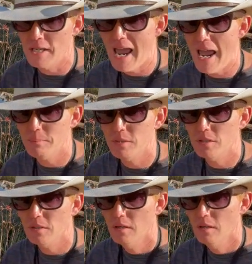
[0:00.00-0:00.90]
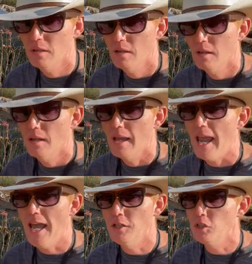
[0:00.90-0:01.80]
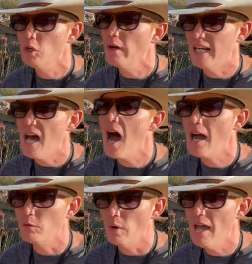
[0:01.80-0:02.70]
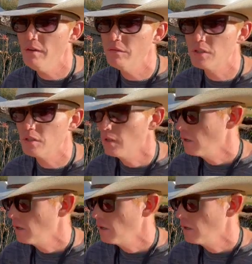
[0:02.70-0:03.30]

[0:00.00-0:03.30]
snaps and you're at high revs,